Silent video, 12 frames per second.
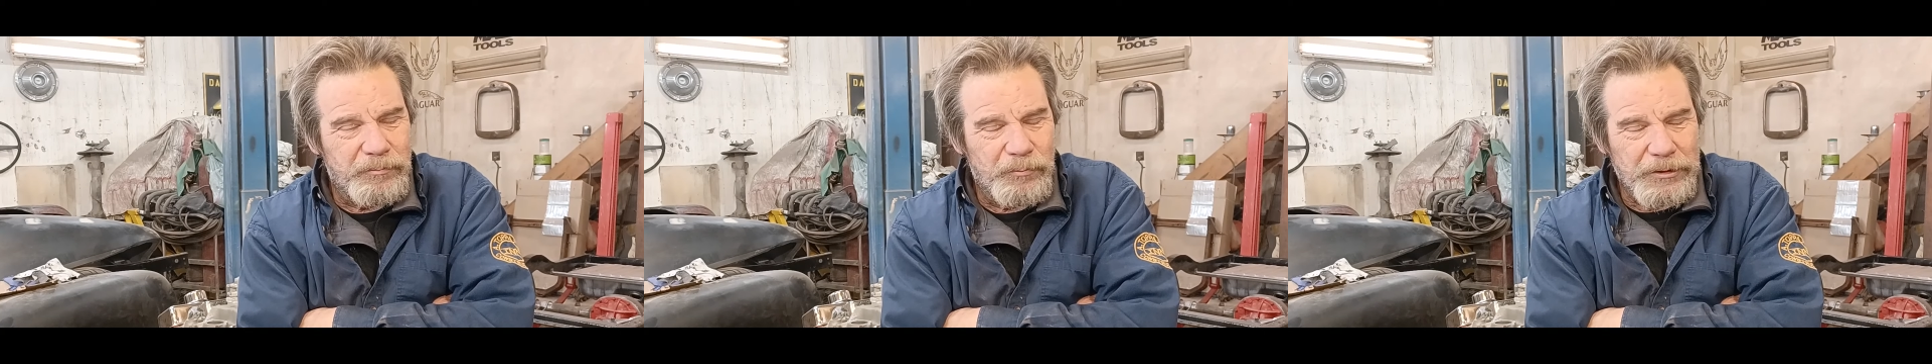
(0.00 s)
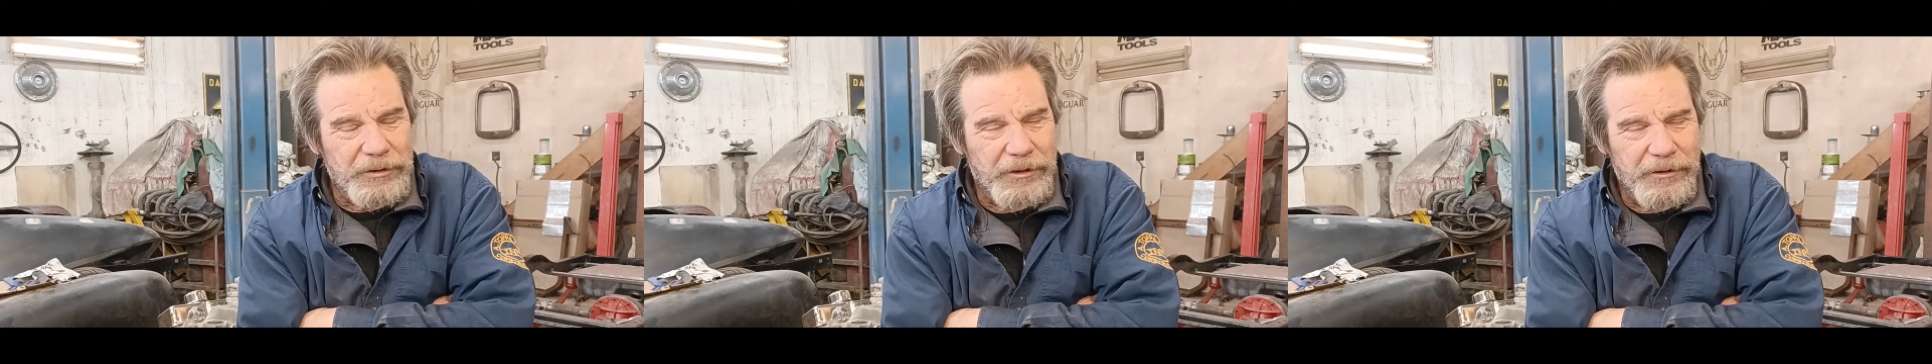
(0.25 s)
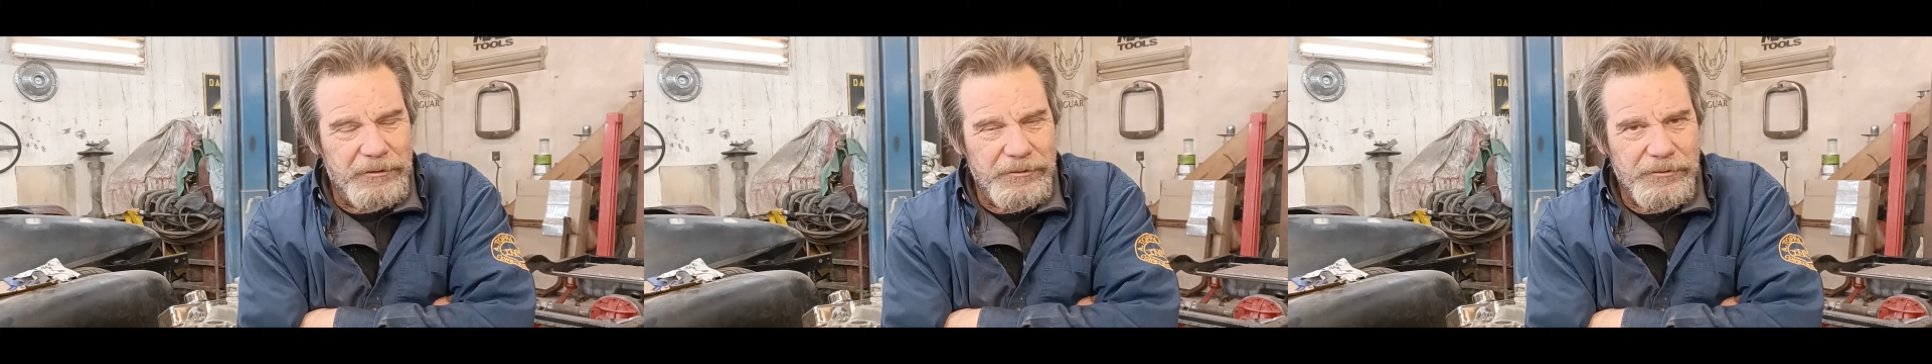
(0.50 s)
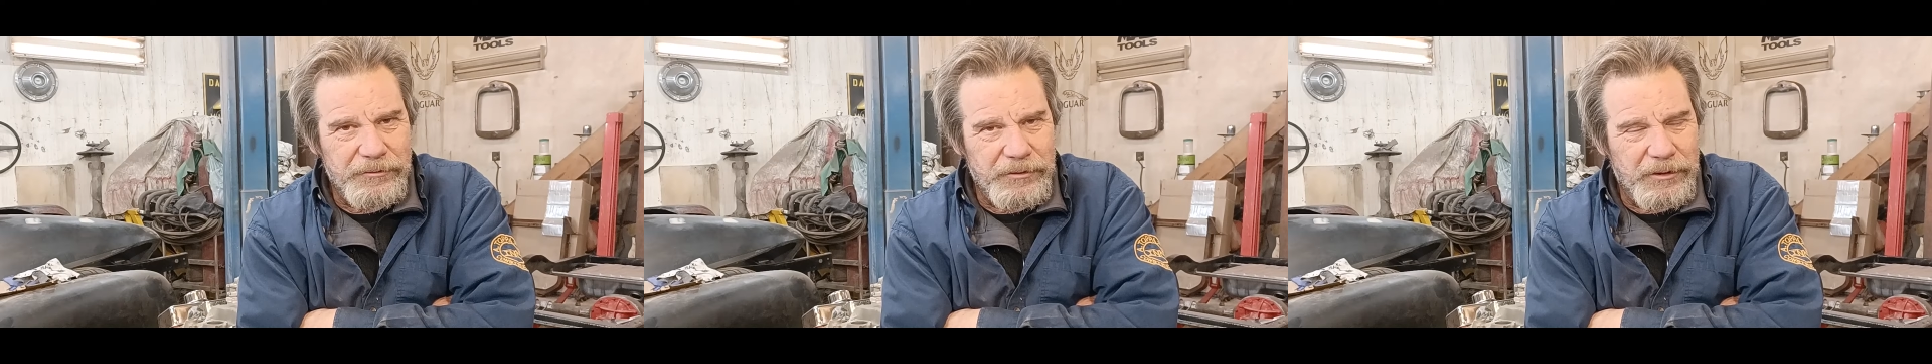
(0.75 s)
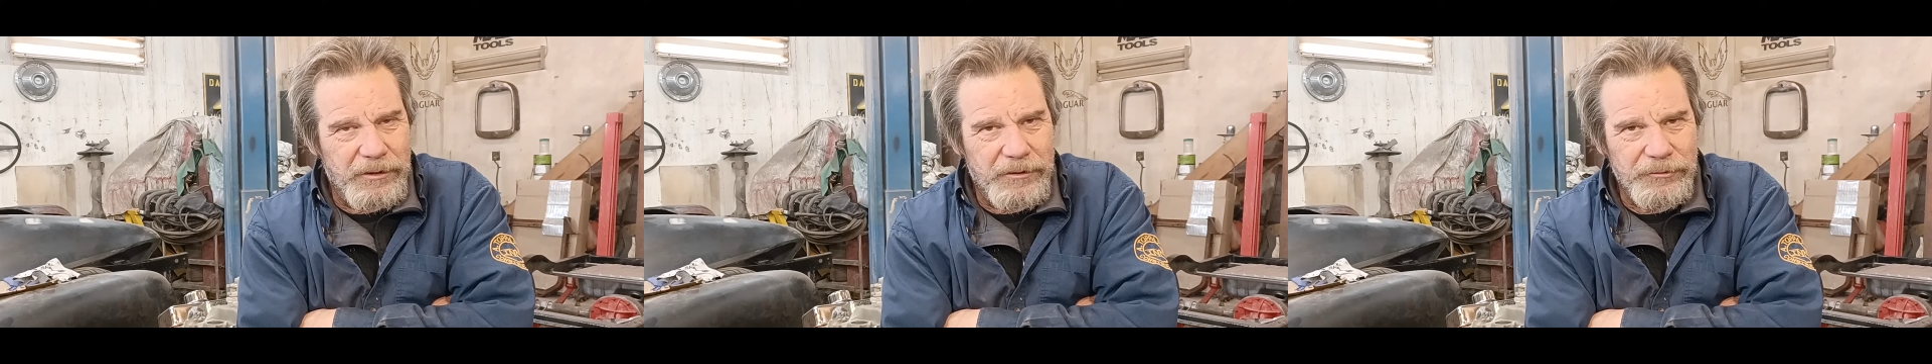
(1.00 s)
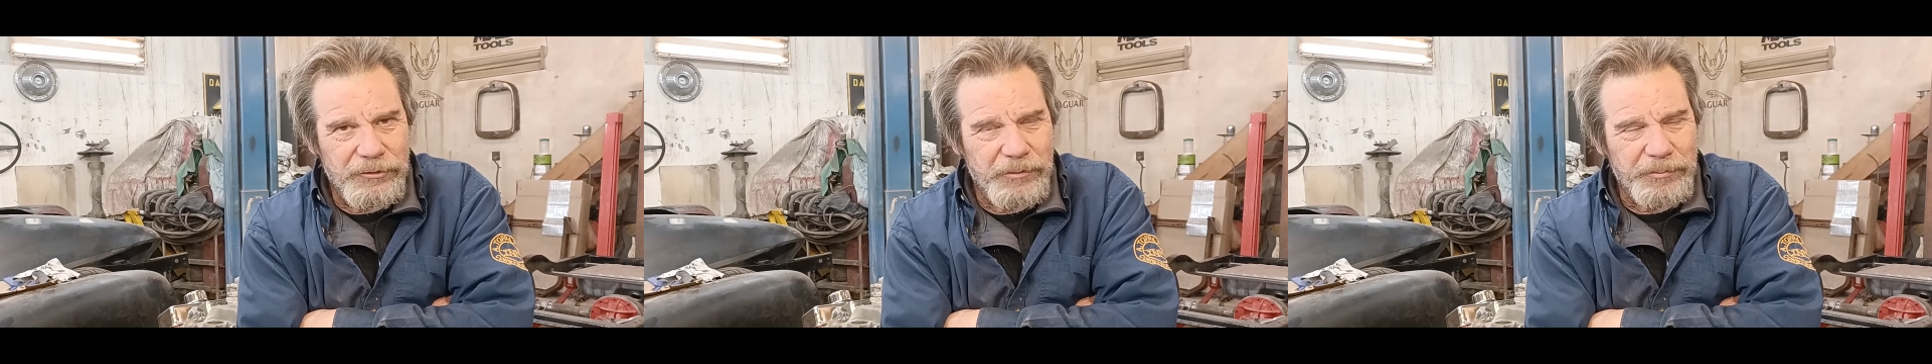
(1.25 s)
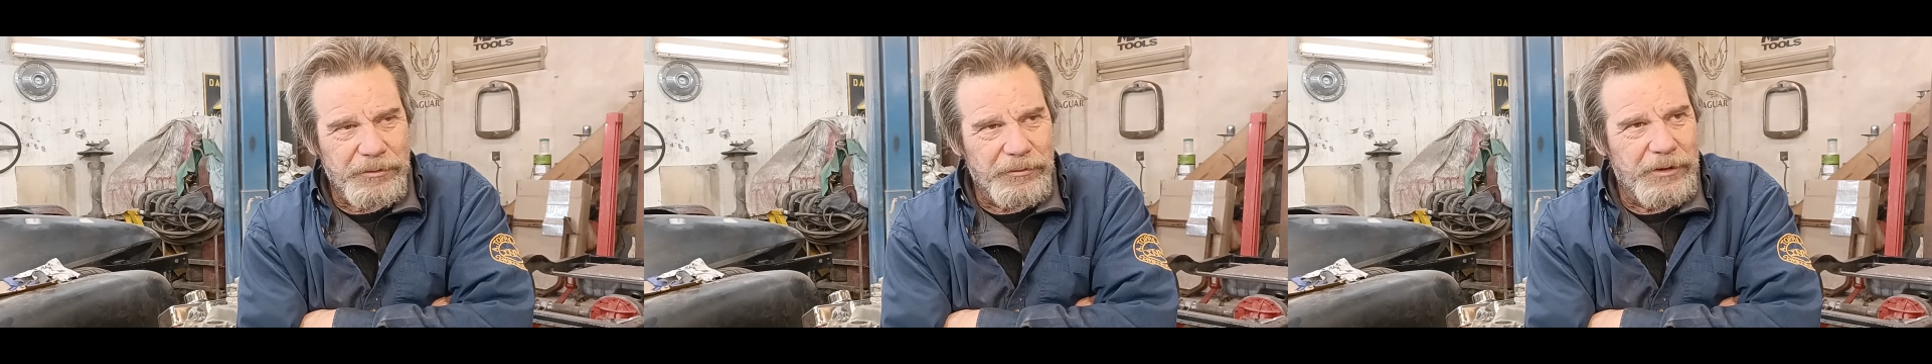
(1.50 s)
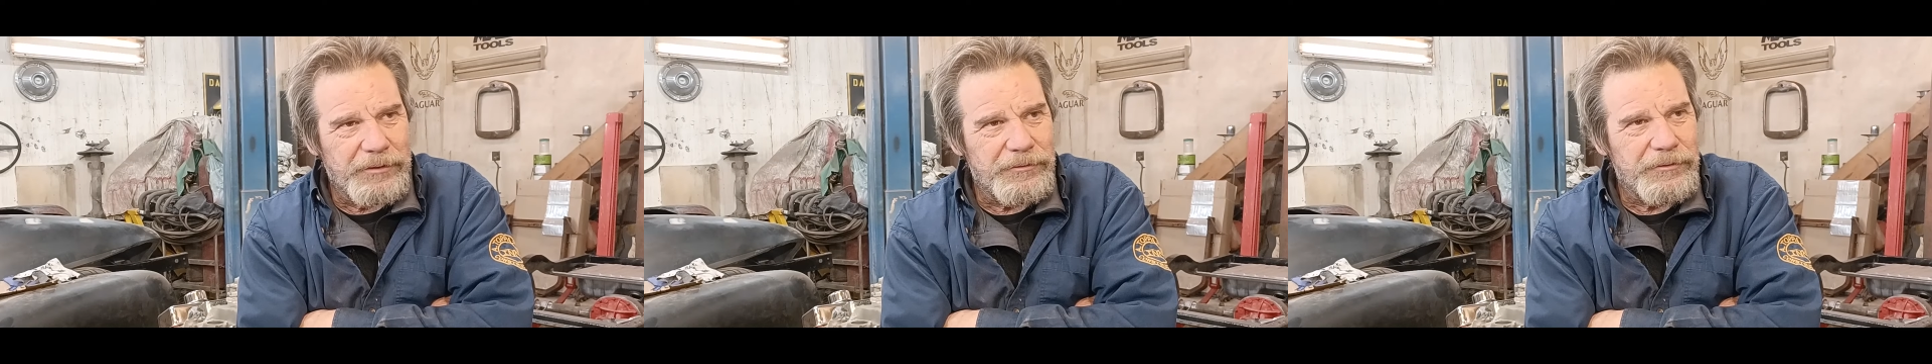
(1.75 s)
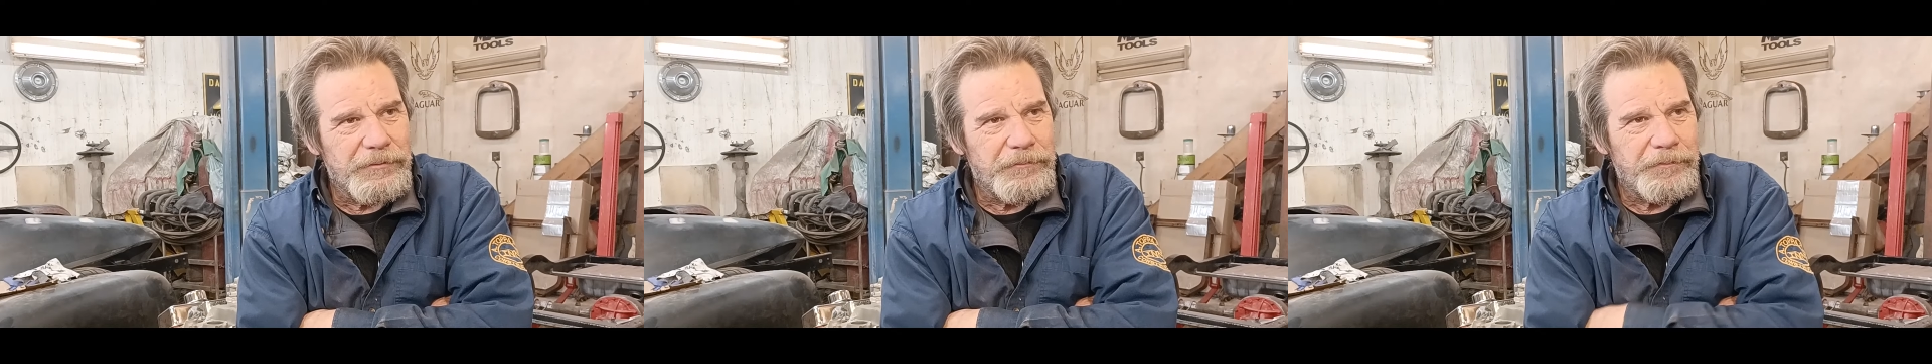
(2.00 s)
ridiculous shipping rates.